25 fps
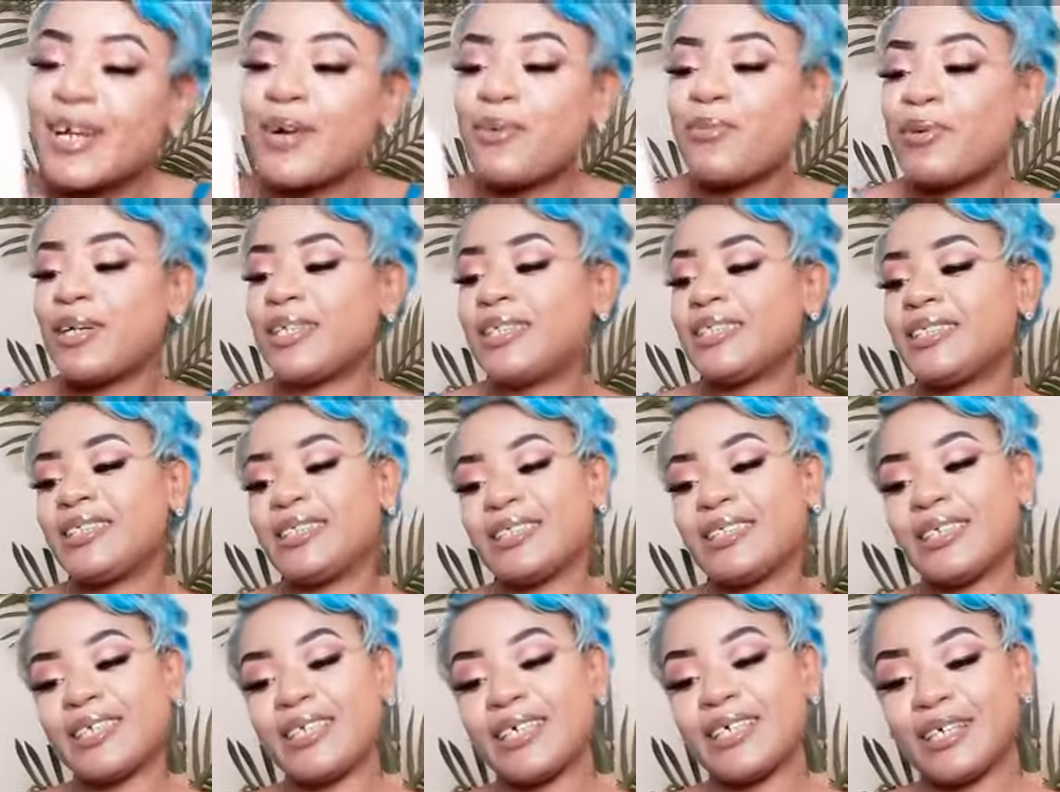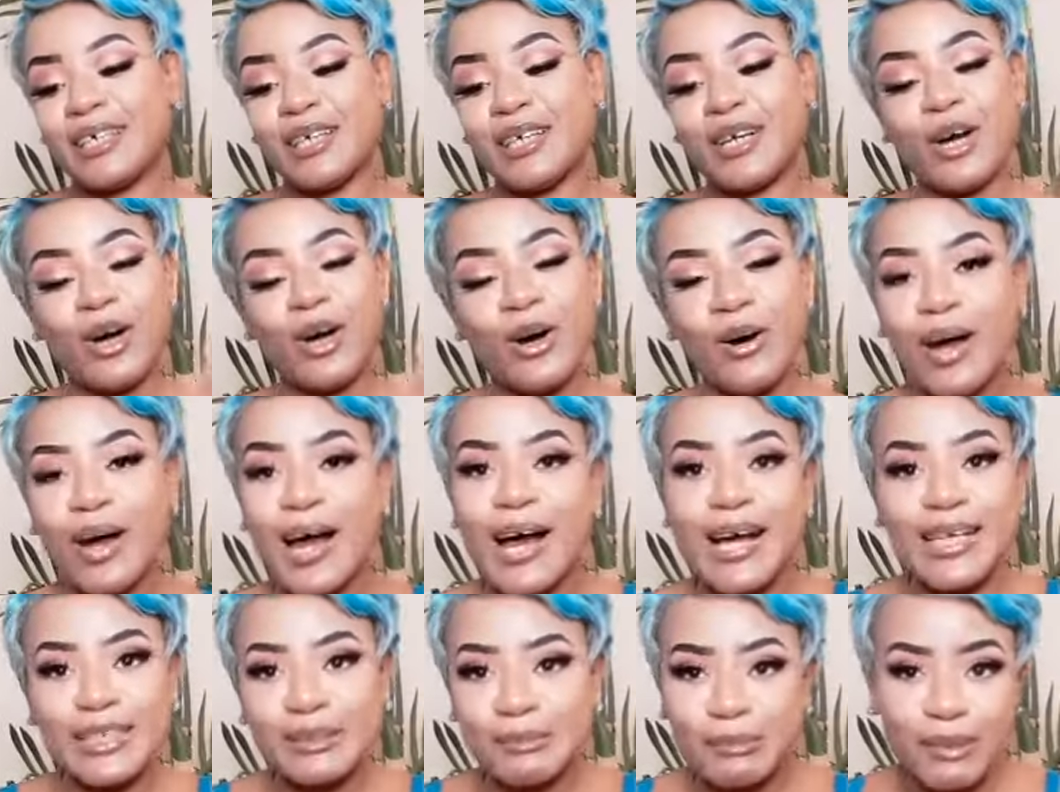which can go
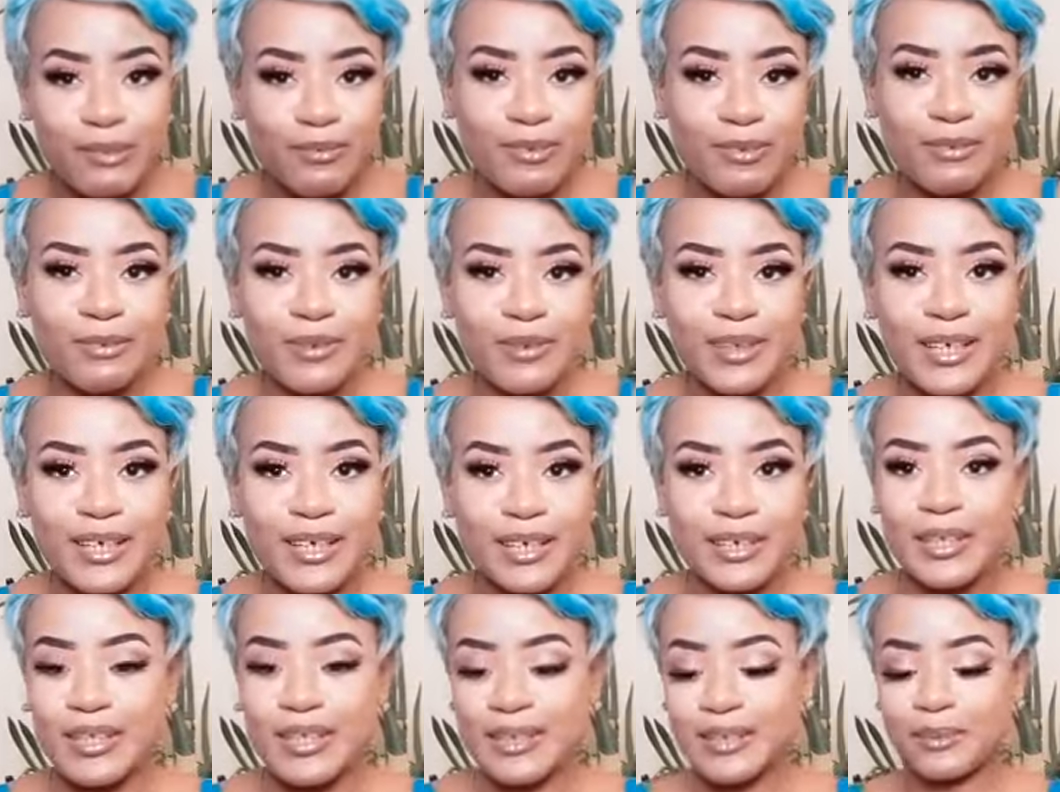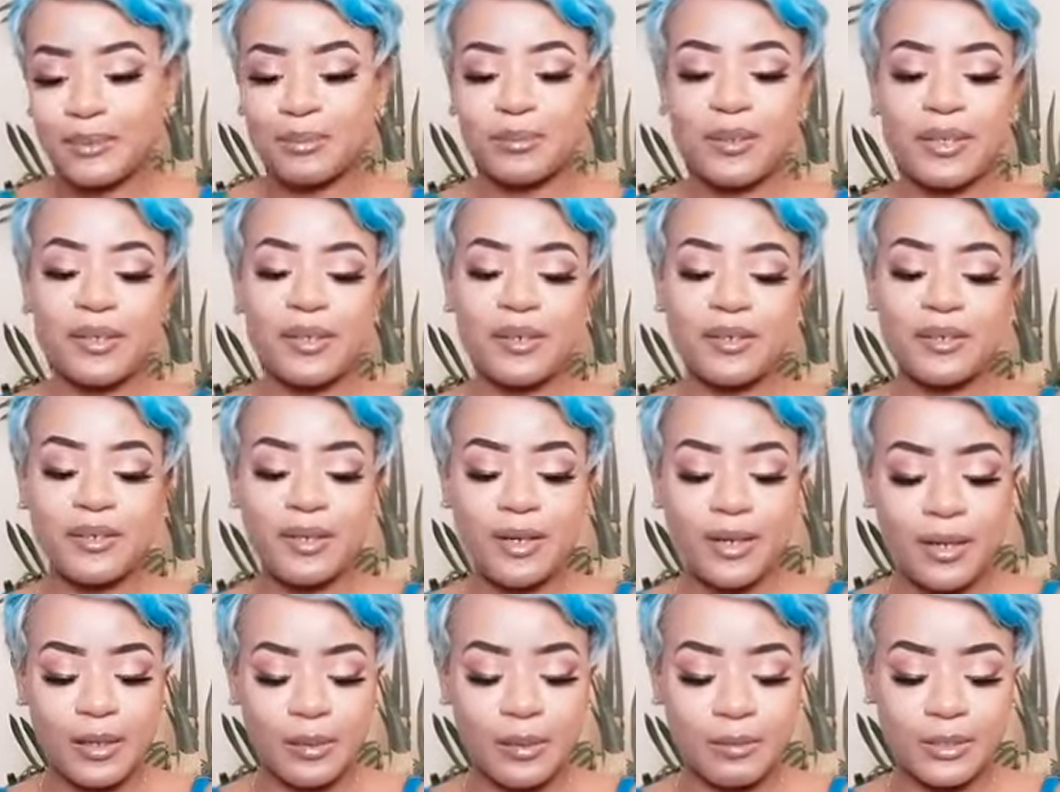as my favorite color as well,
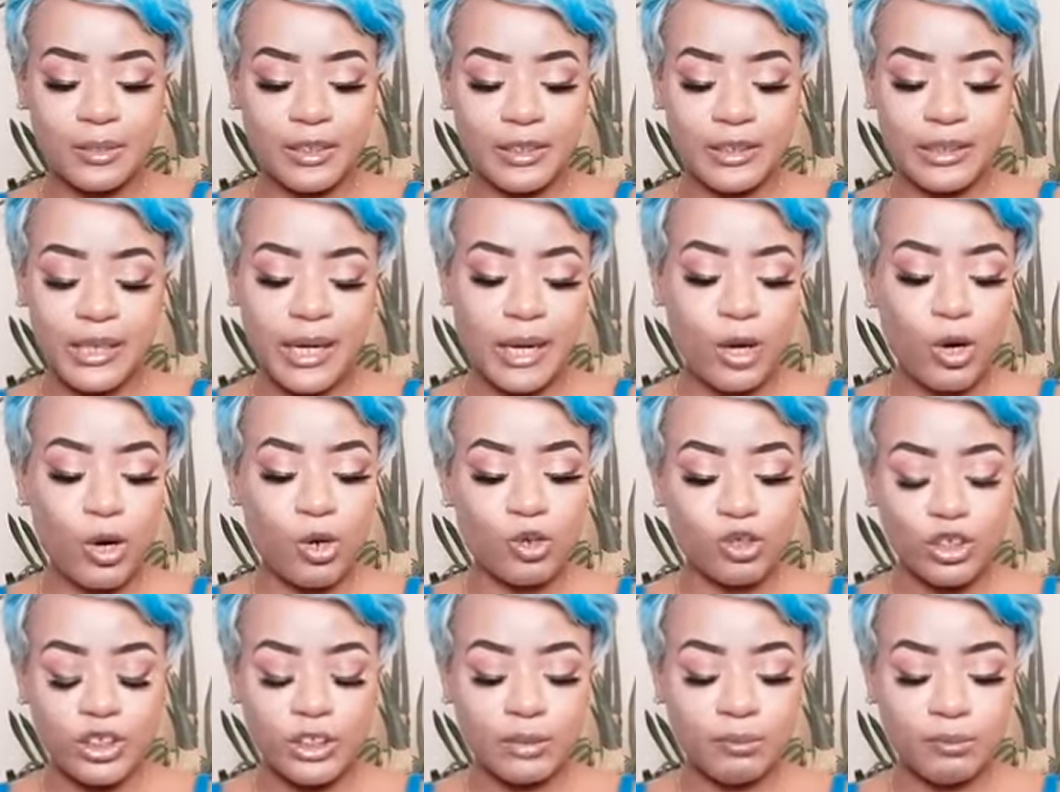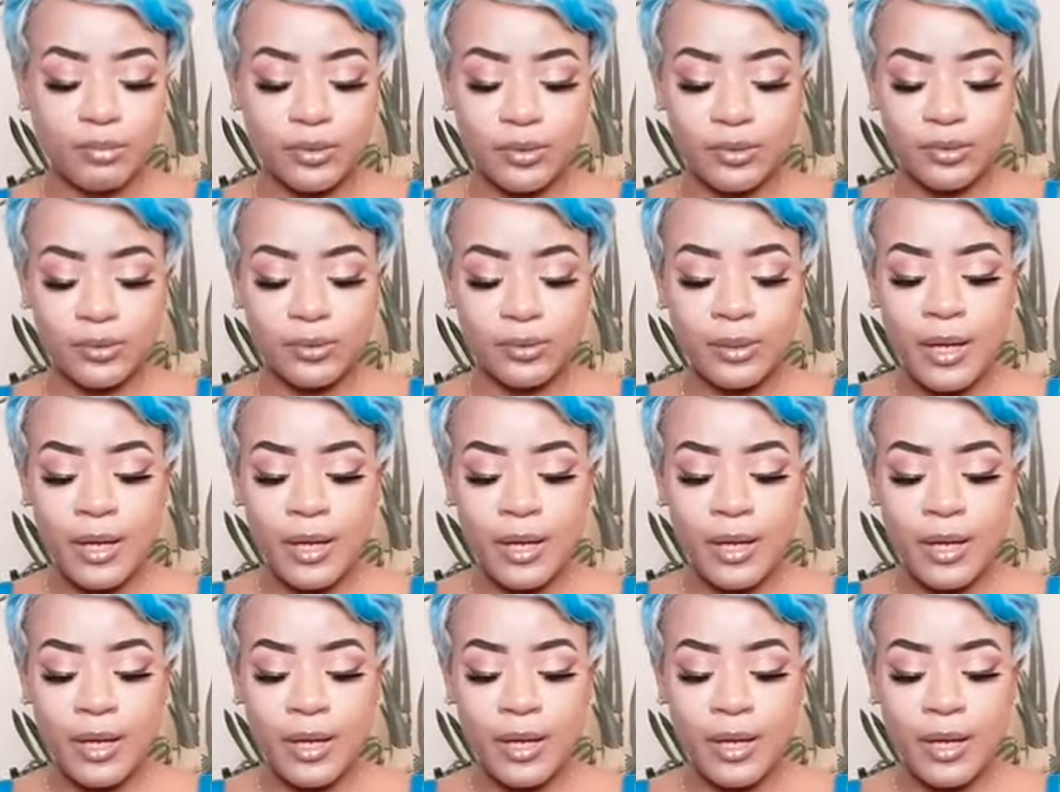just like ocean blue.